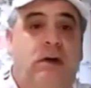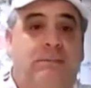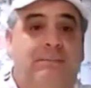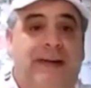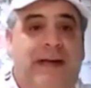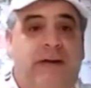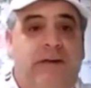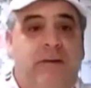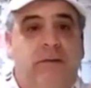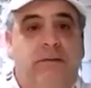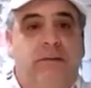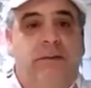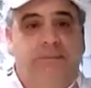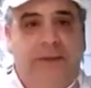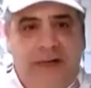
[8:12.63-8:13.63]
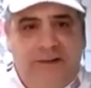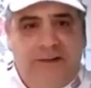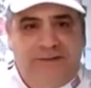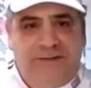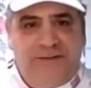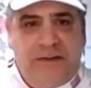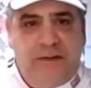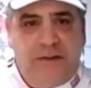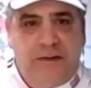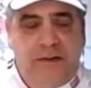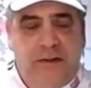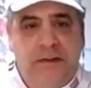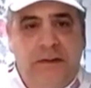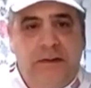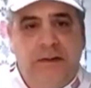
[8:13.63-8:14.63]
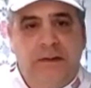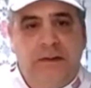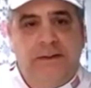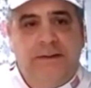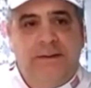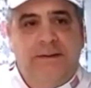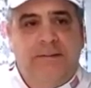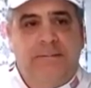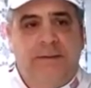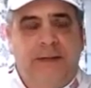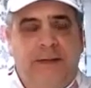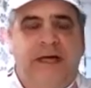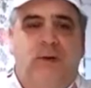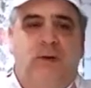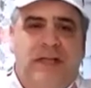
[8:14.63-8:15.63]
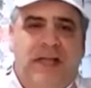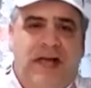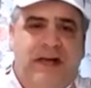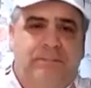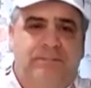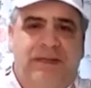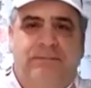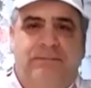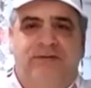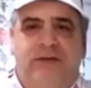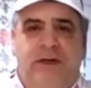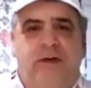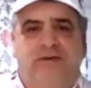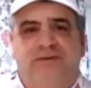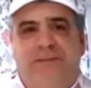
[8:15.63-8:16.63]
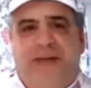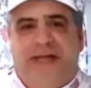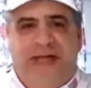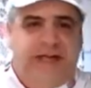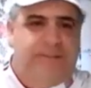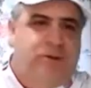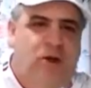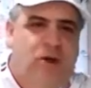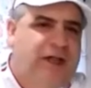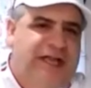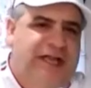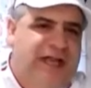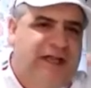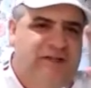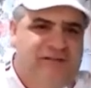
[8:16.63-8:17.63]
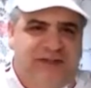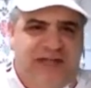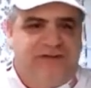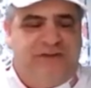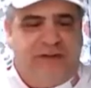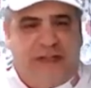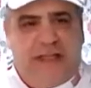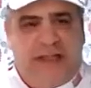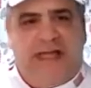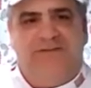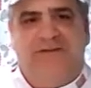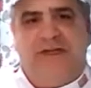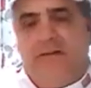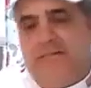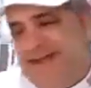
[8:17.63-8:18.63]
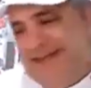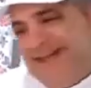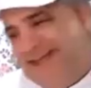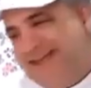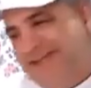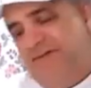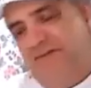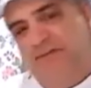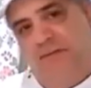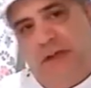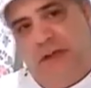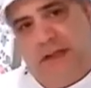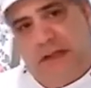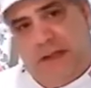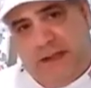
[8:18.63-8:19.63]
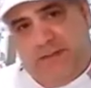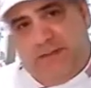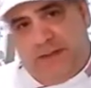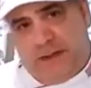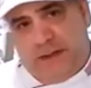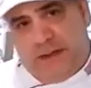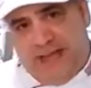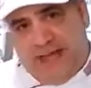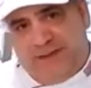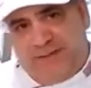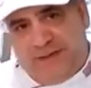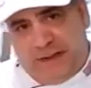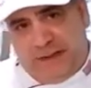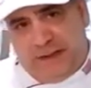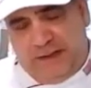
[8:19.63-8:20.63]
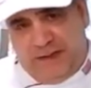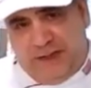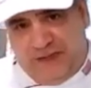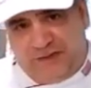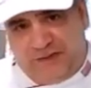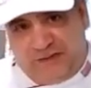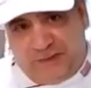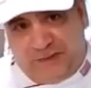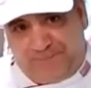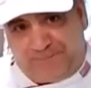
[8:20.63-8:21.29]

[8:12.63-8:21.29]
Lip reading: about the pasta. I know a lot of people say, oh, spaghetti bolognese, that's the classic. It isn't really the classic dish.